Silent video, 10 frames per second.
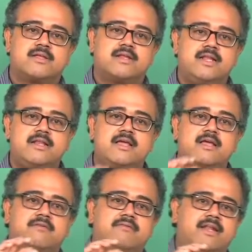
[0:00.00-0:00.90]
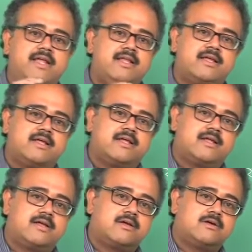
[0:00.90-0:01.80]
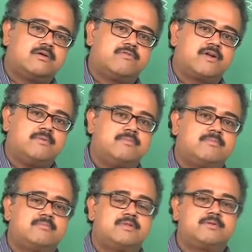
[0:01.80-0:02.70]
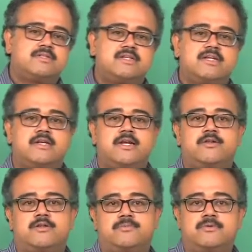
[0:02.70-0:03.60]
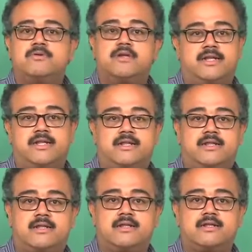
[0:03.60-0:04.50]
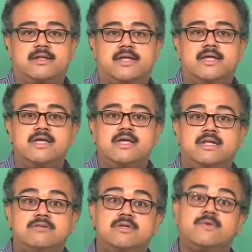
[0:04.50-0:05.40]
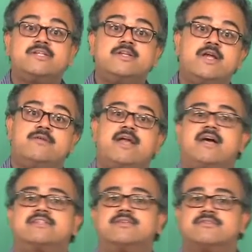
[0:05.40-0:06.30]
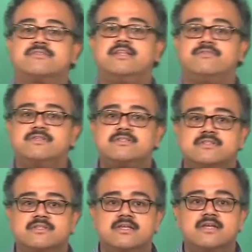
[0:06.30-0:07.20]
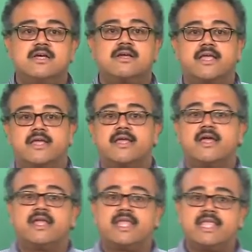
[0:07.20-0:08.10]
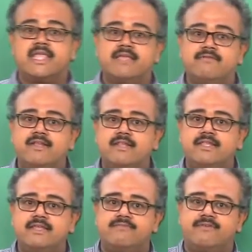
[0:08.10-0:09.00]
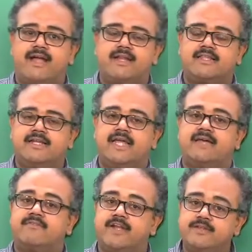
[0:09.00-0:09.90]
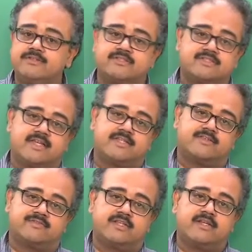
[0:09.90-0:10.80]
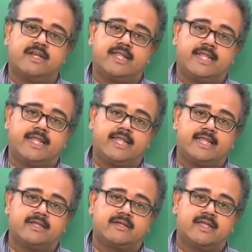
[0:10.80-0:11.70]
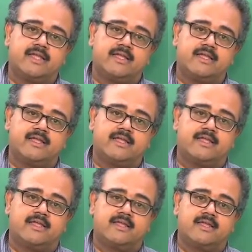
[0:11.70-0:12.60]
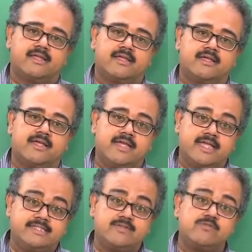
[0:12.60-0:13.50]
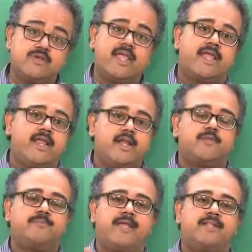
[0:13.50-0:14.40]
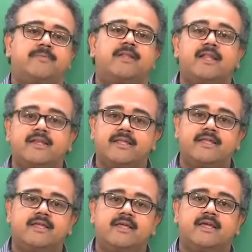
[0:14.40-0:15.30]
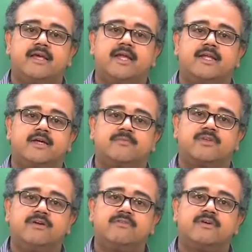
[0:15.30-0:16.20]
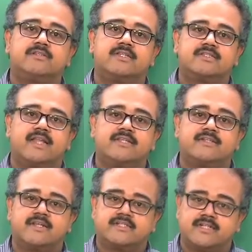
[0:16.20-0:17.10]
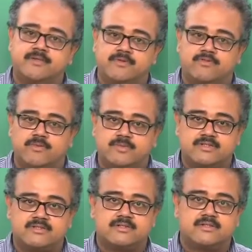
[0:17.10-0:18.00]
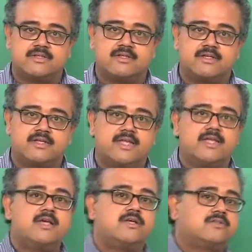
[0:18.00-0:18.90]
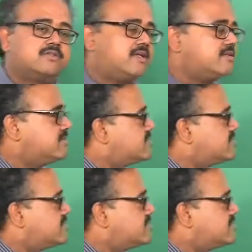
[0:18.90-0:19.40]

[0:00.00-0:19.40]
right, when I go from the original tree to the pruned tree. Okay. Now, the question you have to ask yourself is, okay, given the fact that I have reduced the size of the tree, okay, is it okay to pay penalty in terms of that slight reduction in performance? Okay. So, there is this